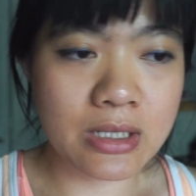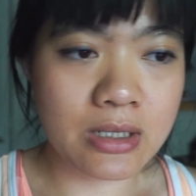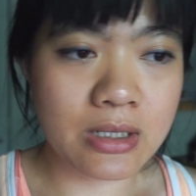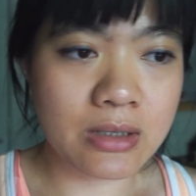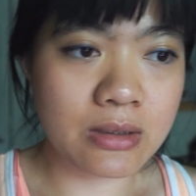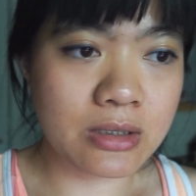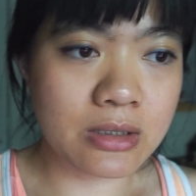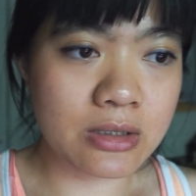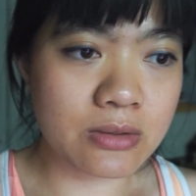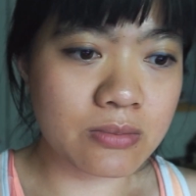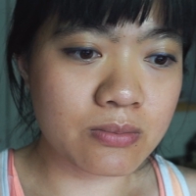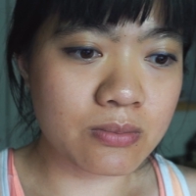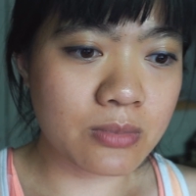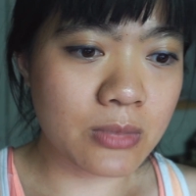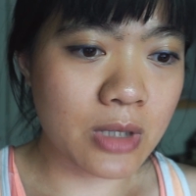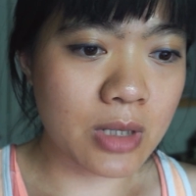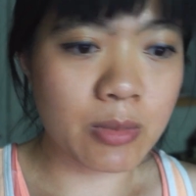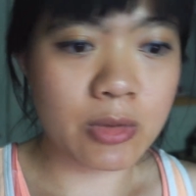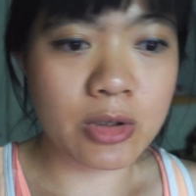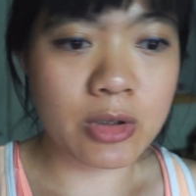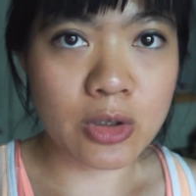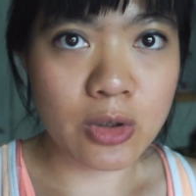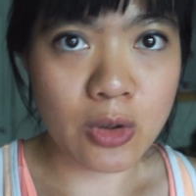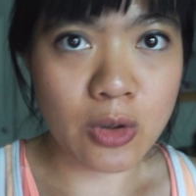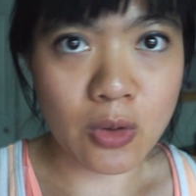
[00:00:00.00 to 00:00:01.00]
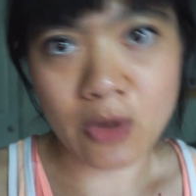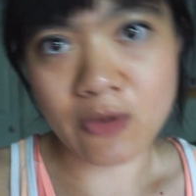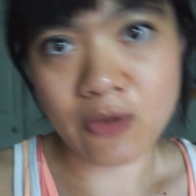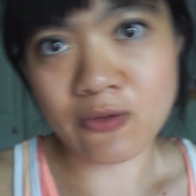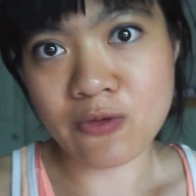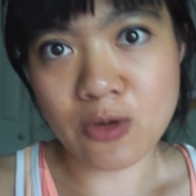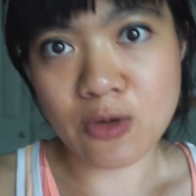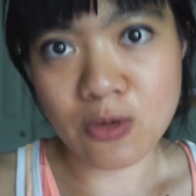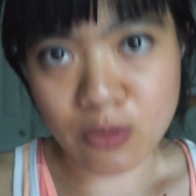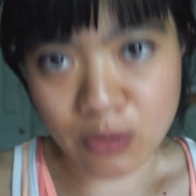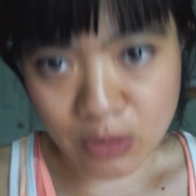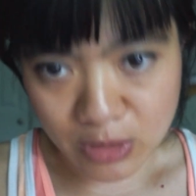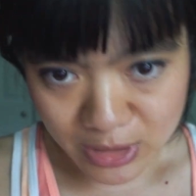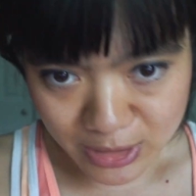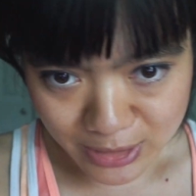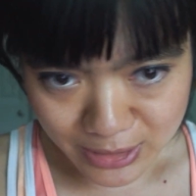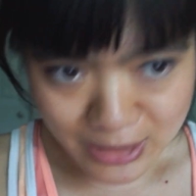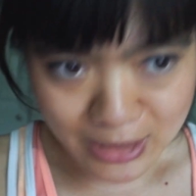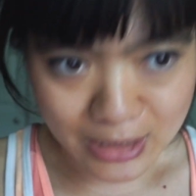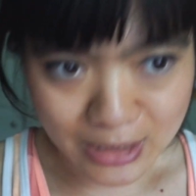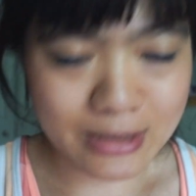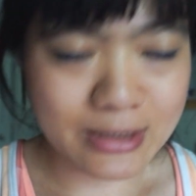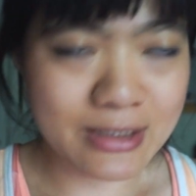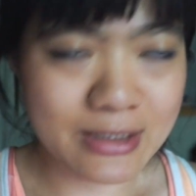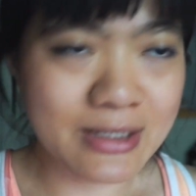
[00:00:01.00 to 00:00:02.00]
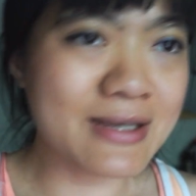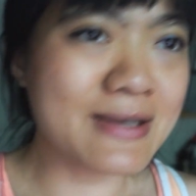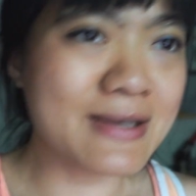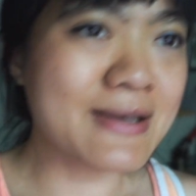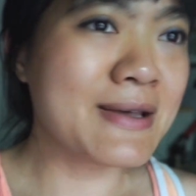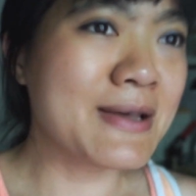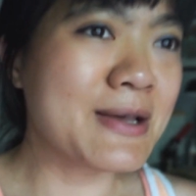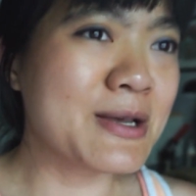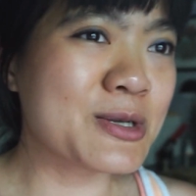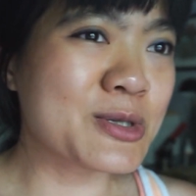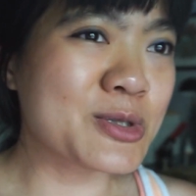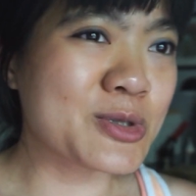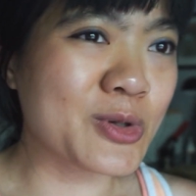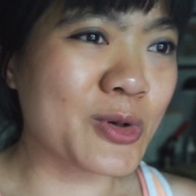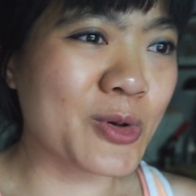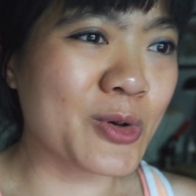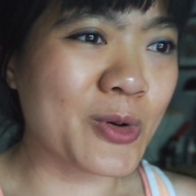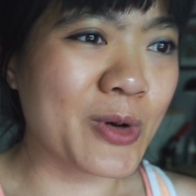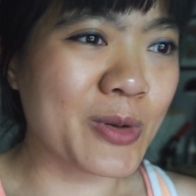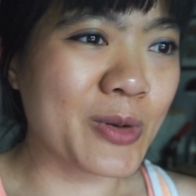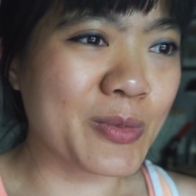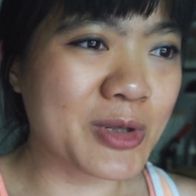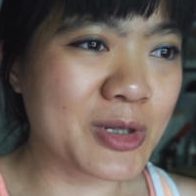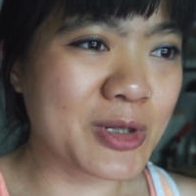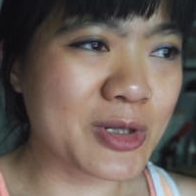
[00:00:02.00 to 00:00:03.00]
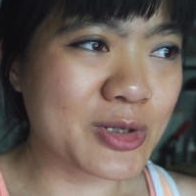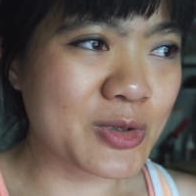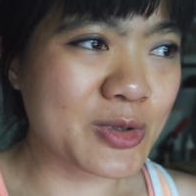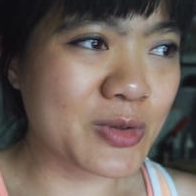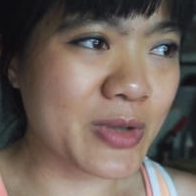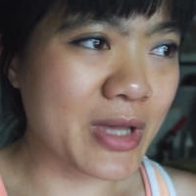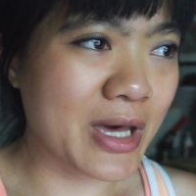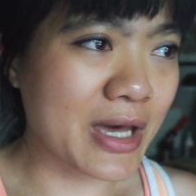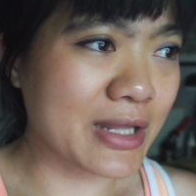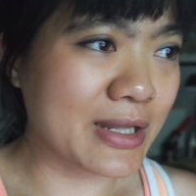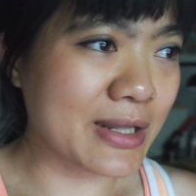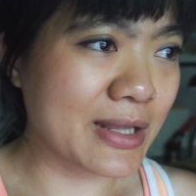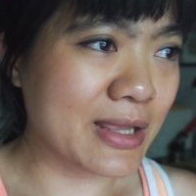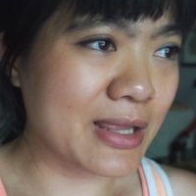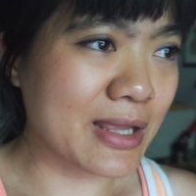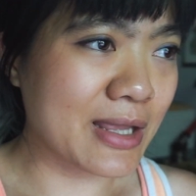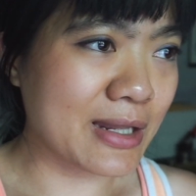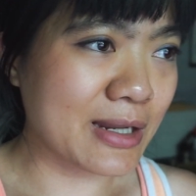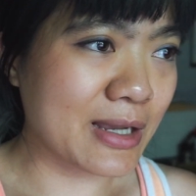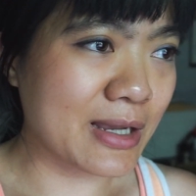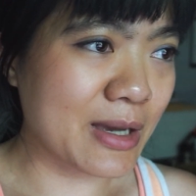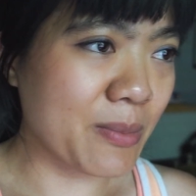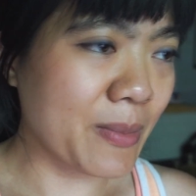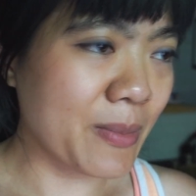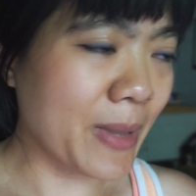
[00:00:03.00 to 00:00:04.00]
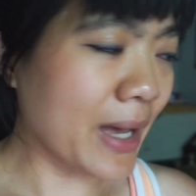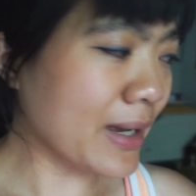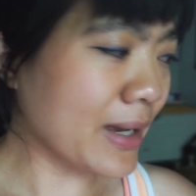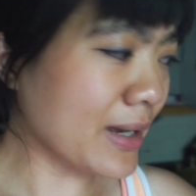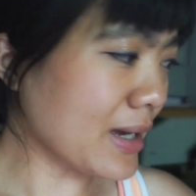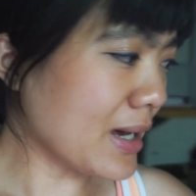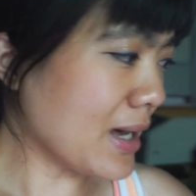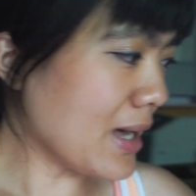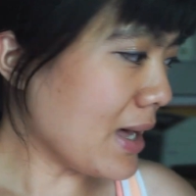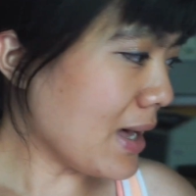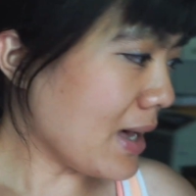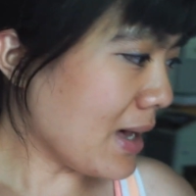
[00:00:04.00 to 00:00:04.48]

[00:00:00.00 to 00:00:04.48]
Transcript: I'm gonna go out for a run again, so I'm gonna do that and then come back.